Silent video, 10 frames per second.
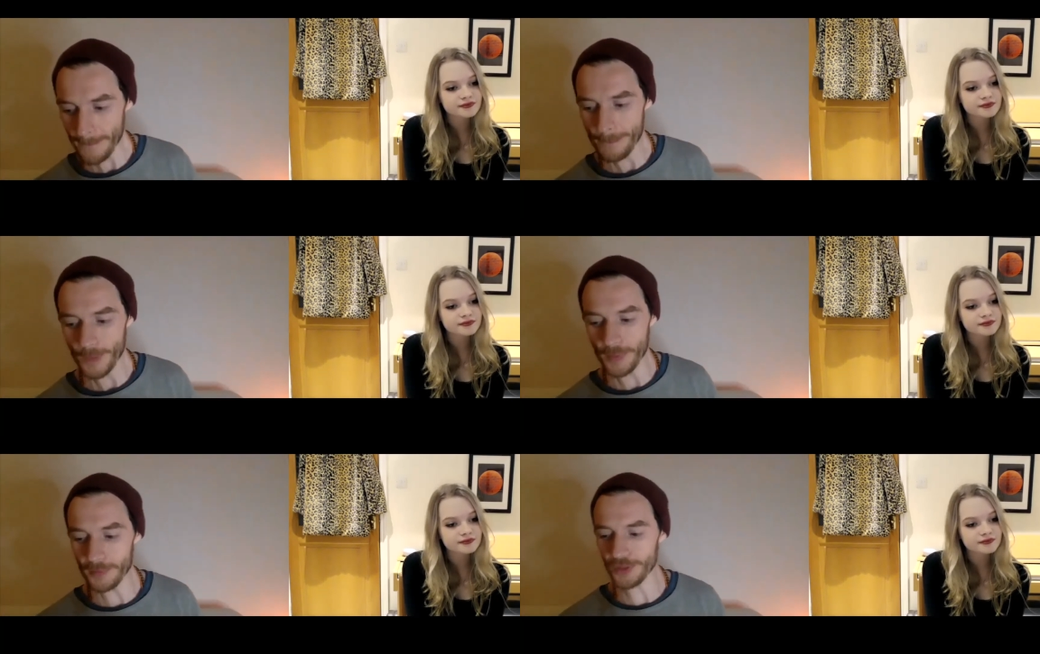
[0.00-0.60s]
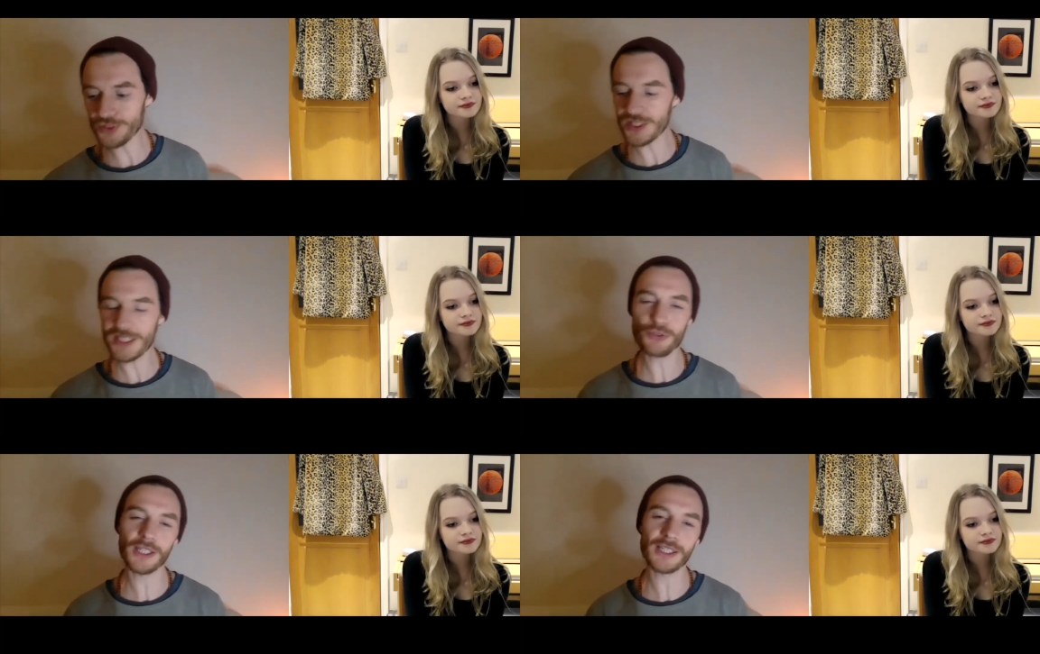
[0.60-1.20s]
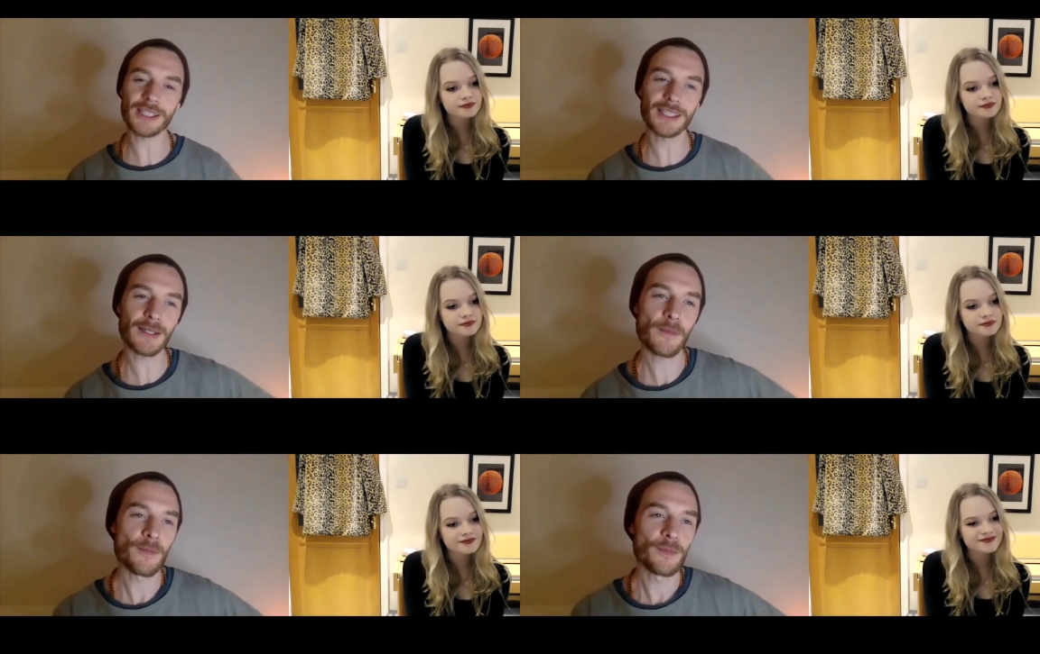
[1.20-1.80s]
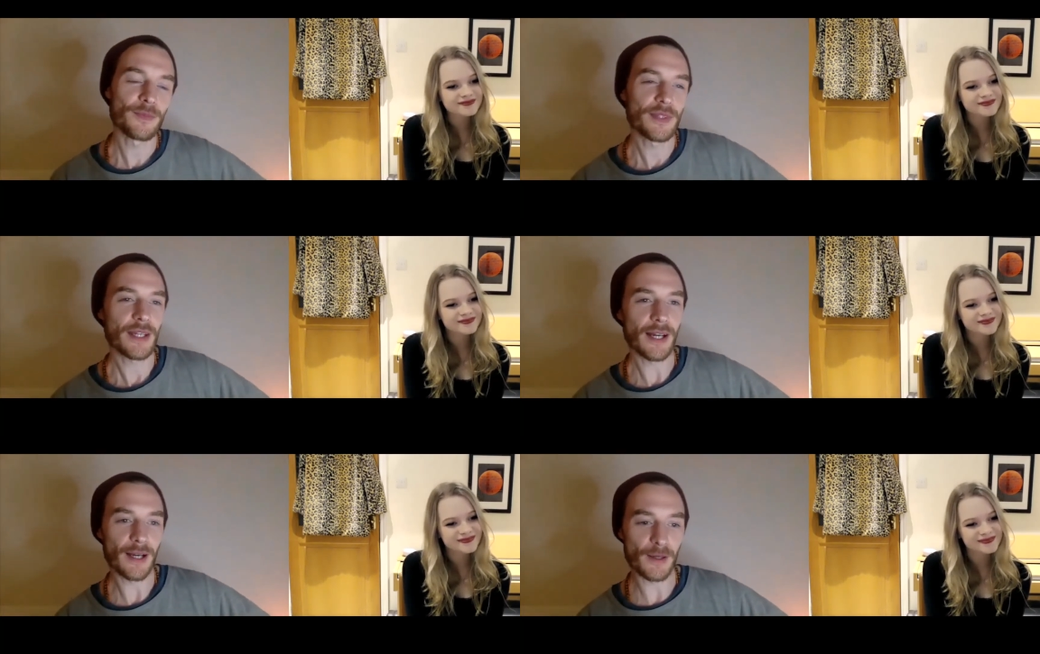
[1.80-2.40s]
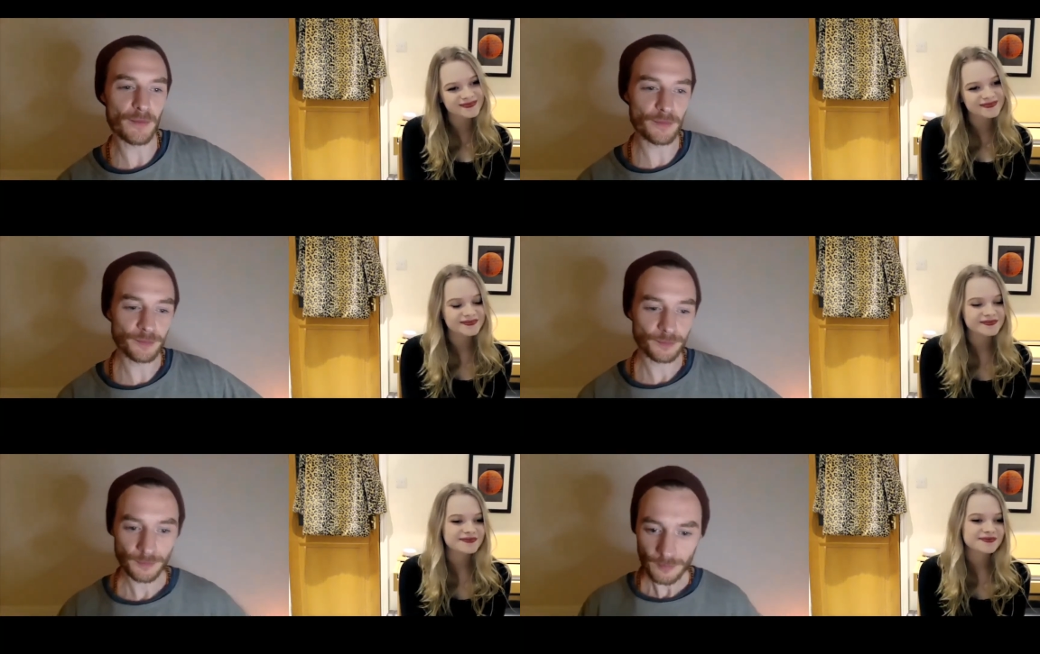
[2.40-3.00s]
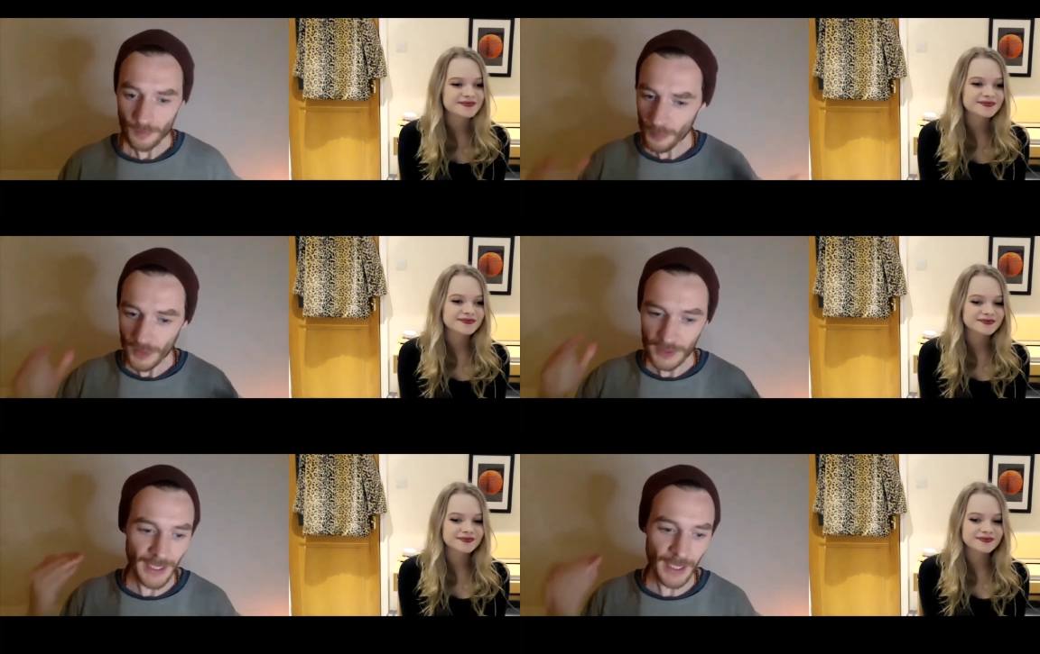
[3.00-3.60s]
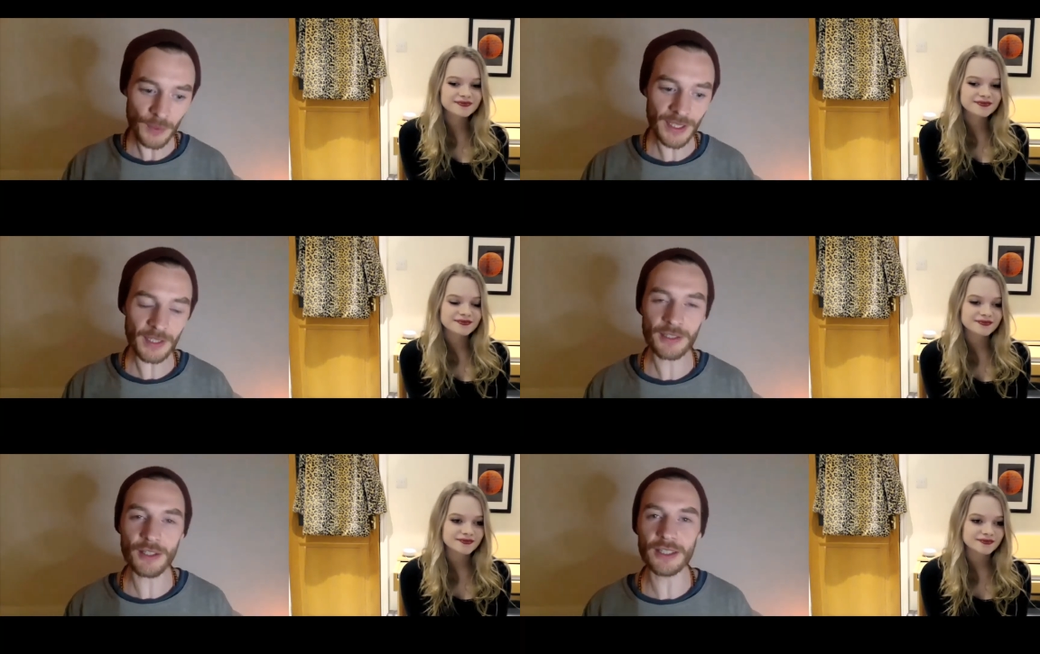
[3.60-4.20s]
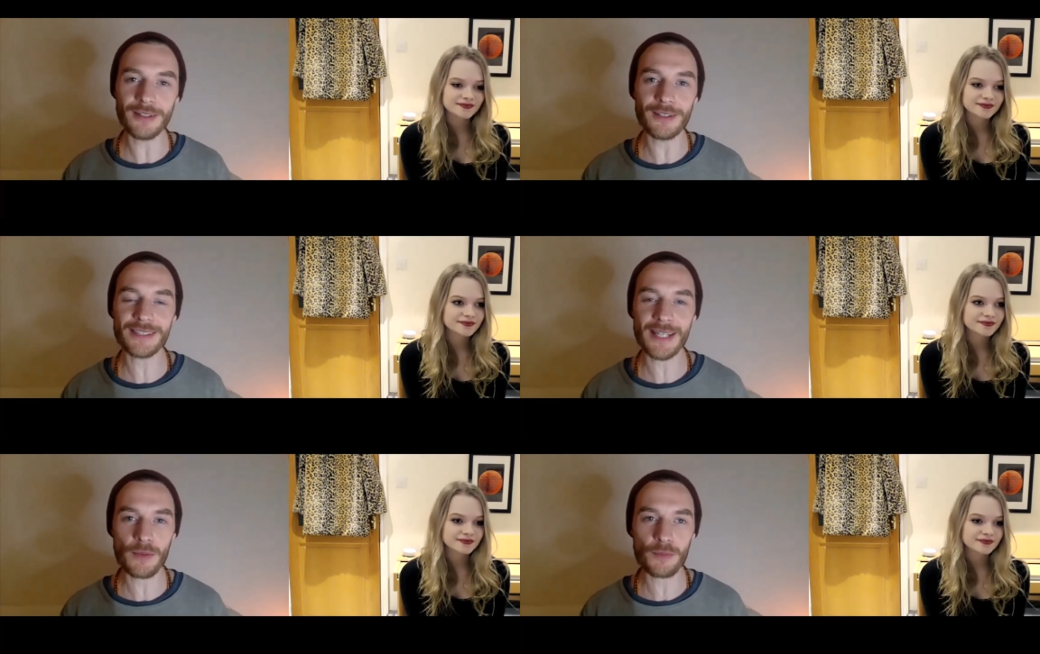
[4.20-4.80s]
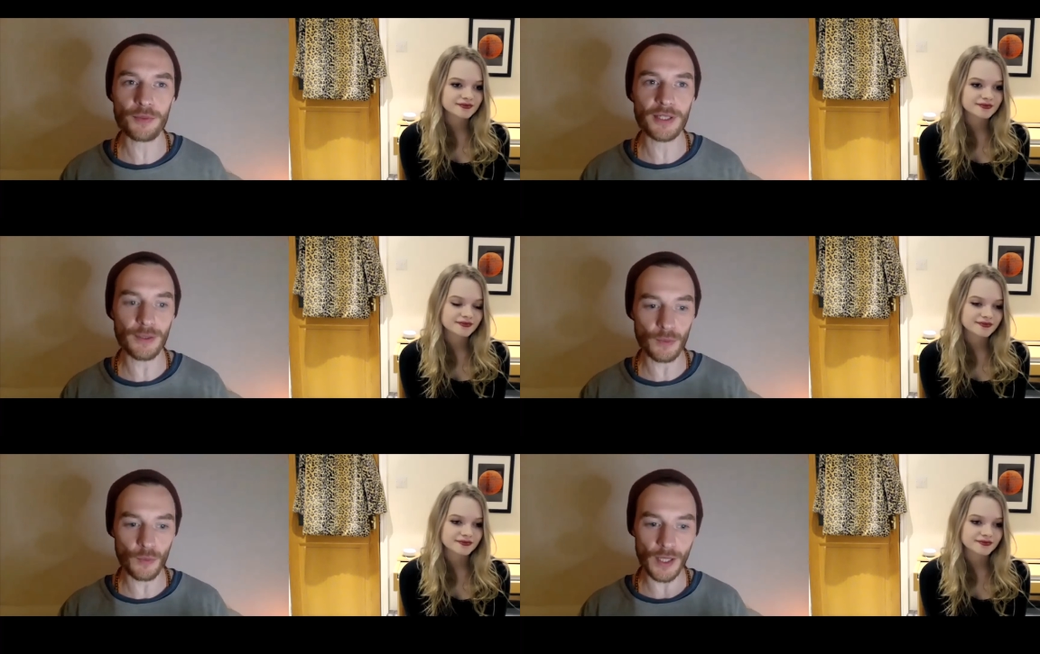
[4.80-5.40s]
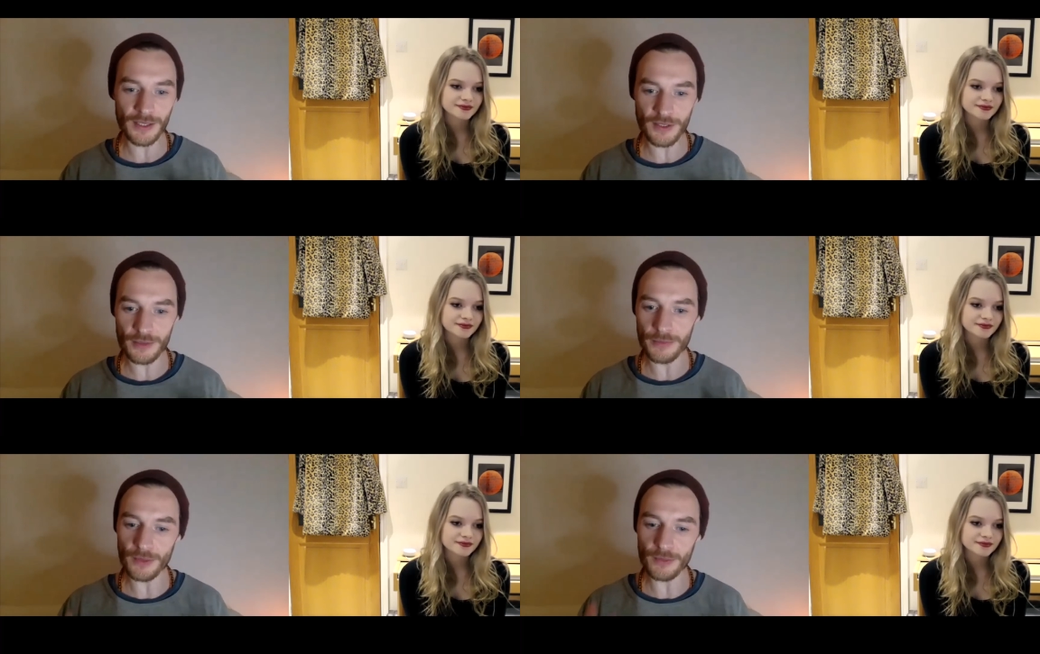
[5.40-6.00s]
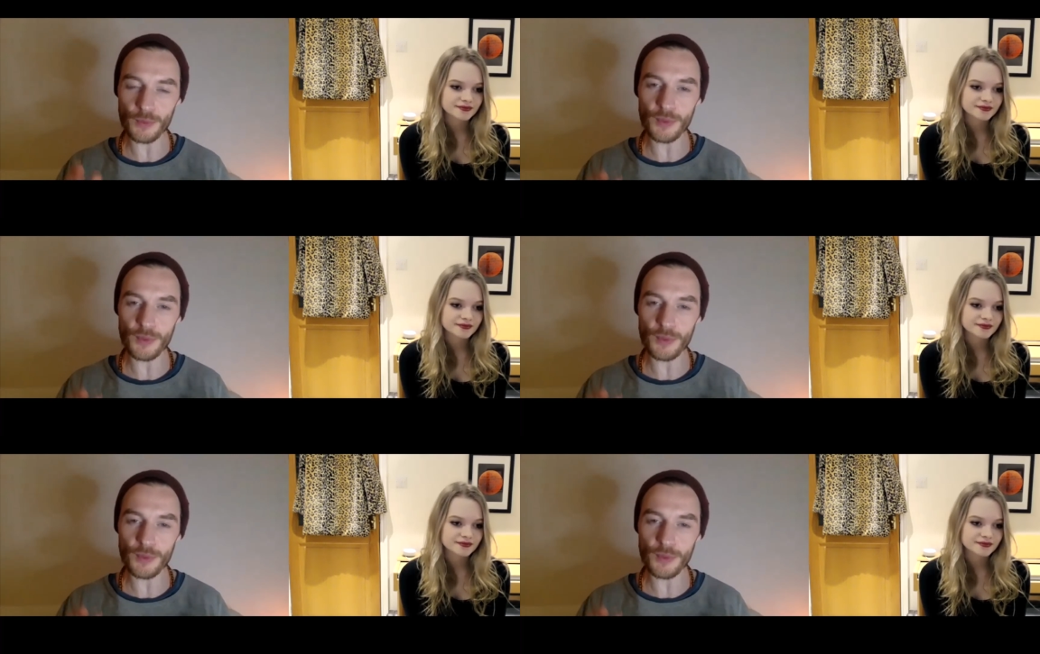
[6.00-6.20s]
Speaker 1: A bit more tea drinking. Um, yeah, we kind of got locked down pretty well at the moment.